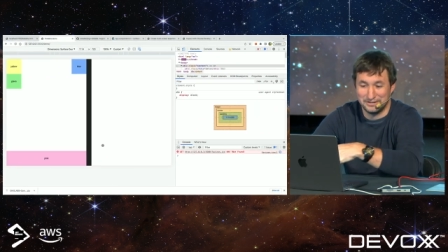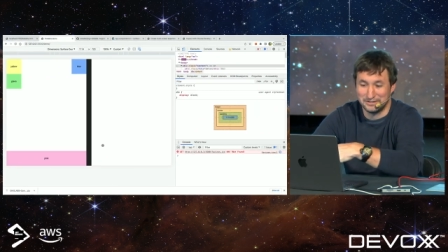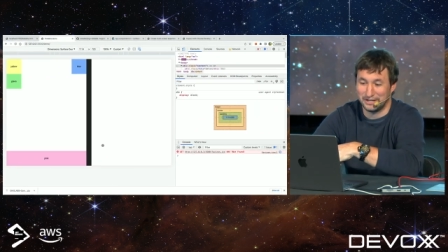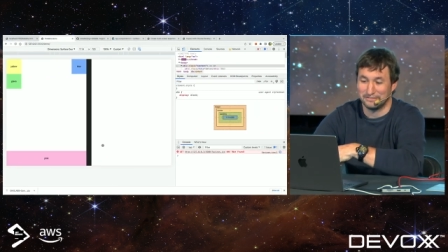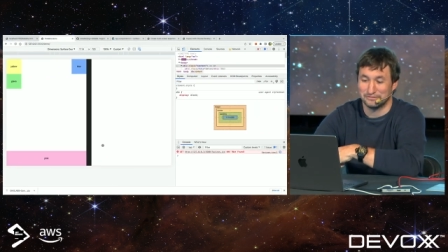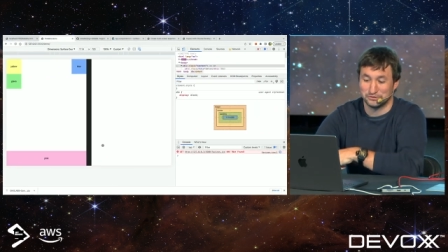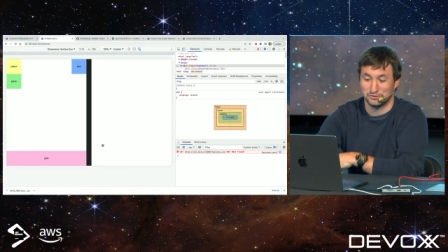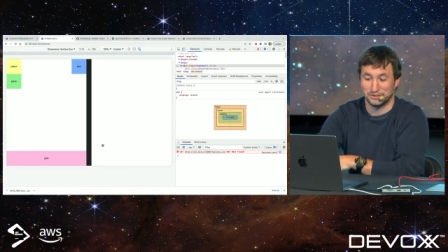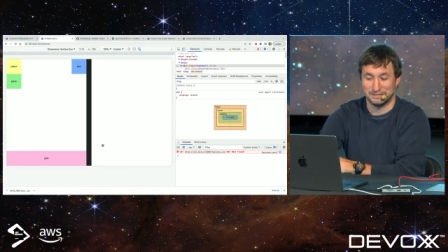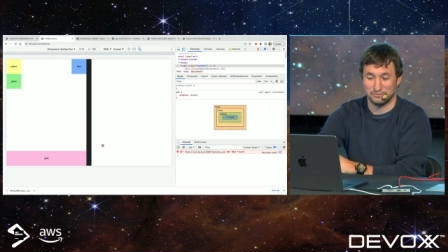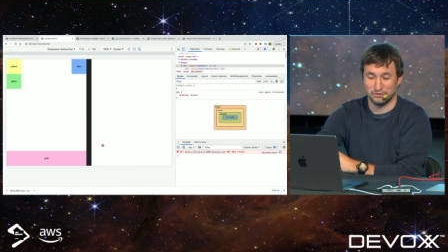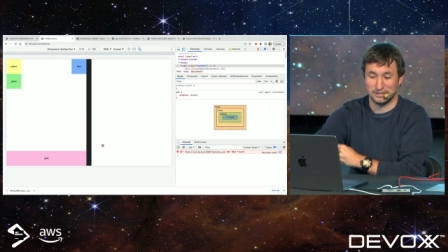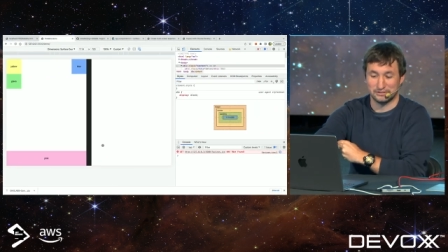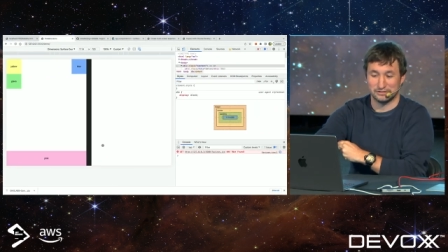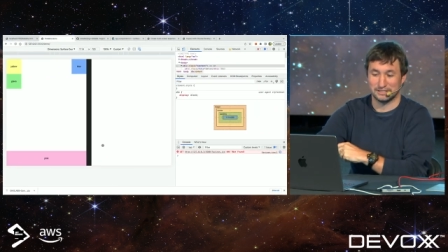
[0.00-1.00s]
you have two
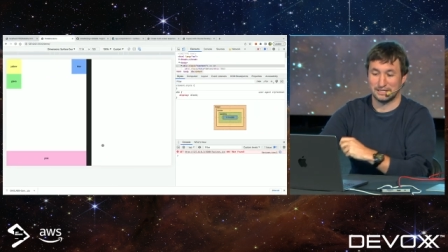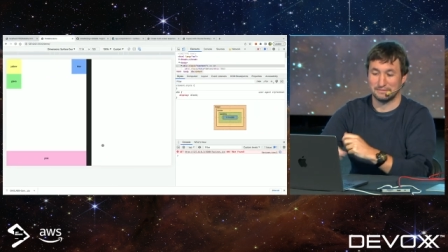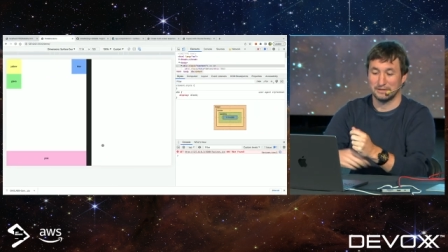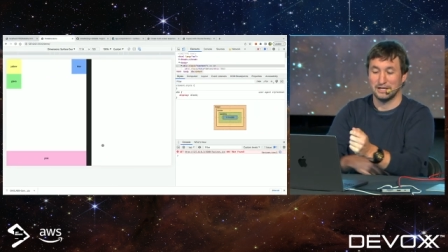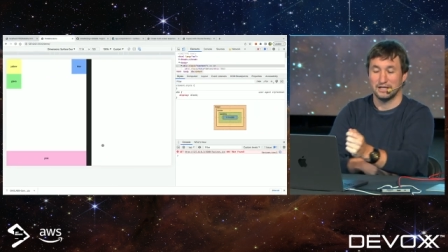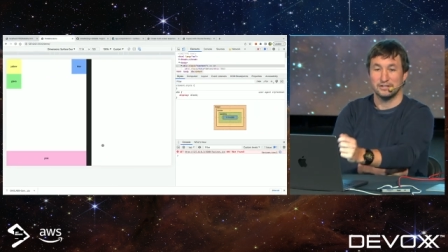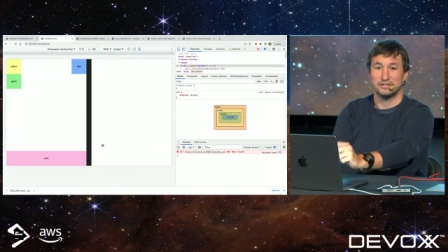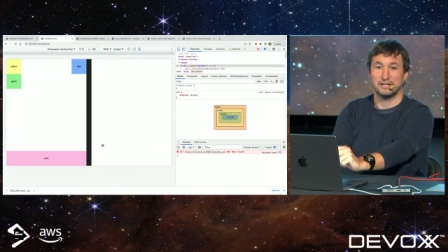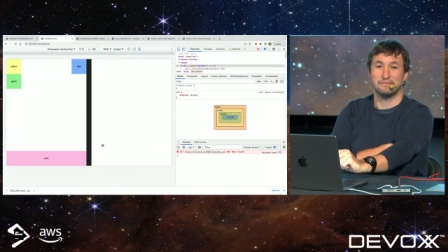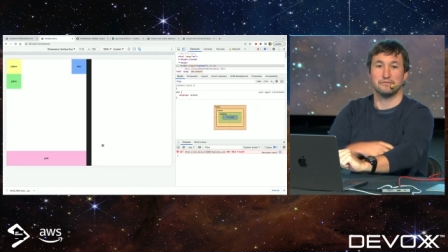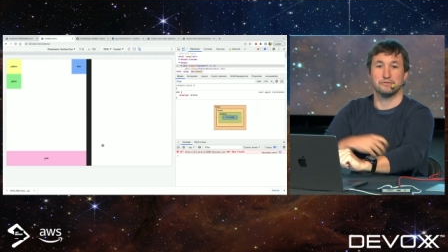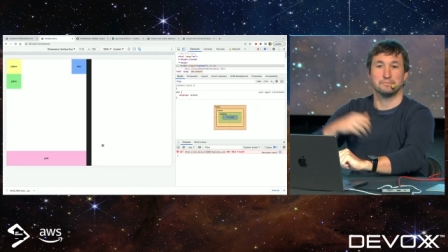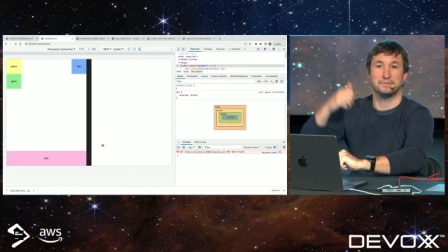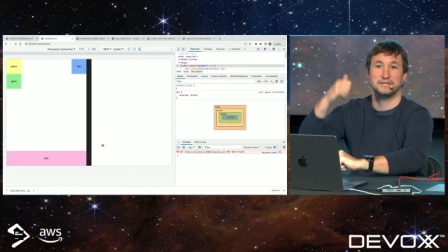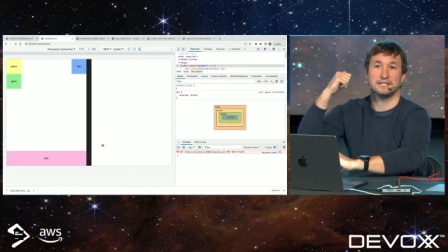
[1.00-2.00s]
demo at a time. You have
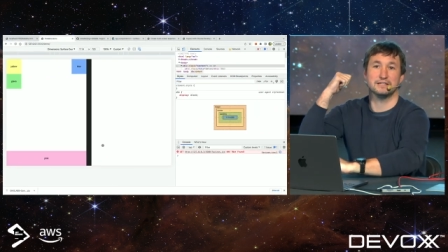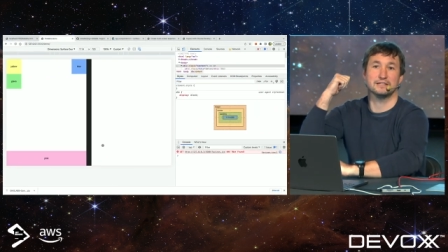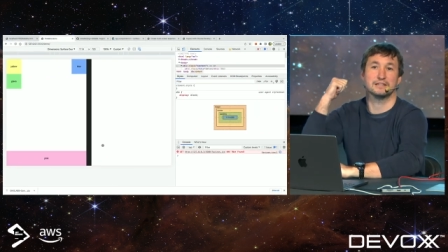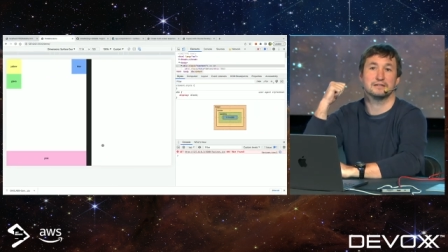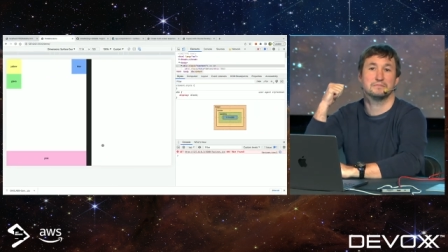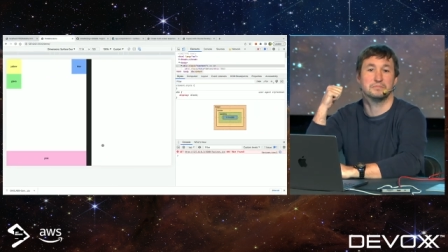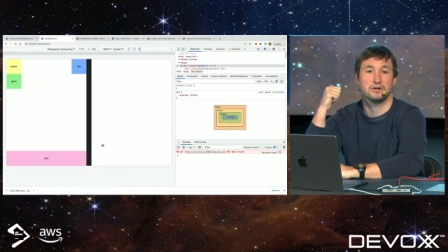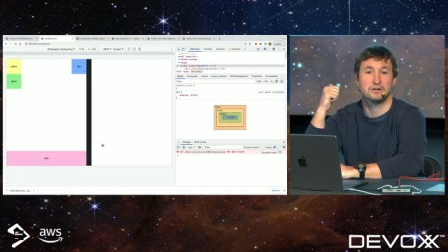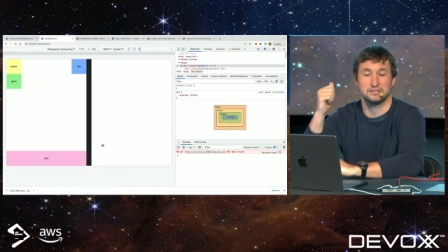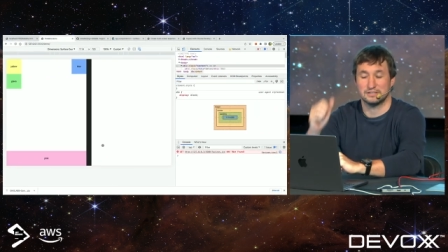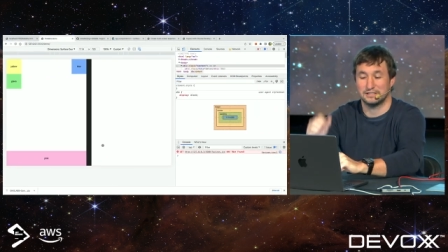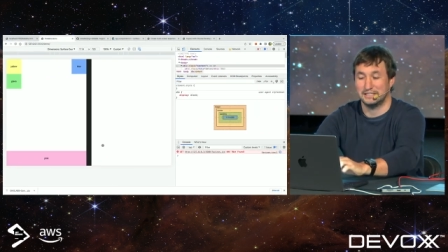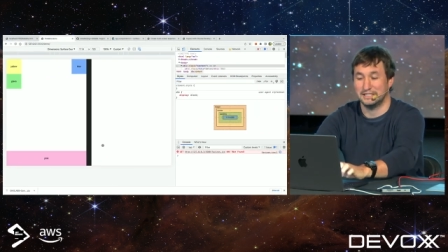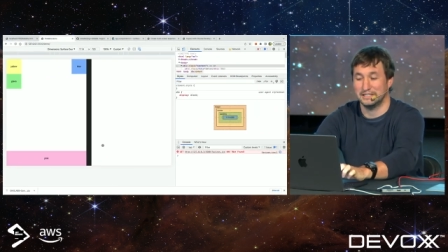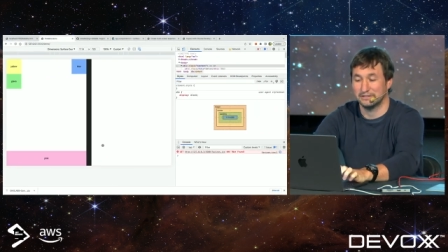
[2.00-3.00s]
the pink
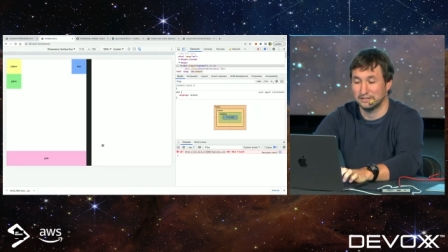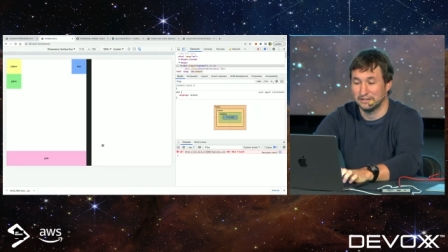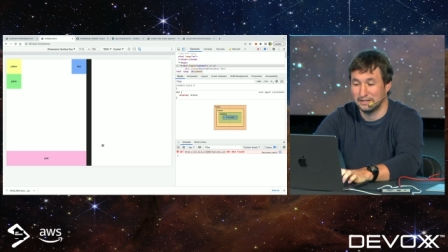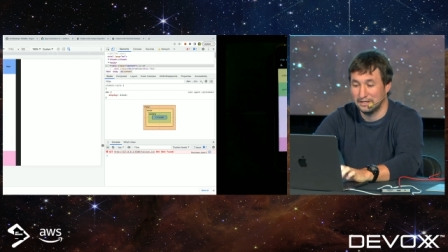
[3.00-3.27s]
box here.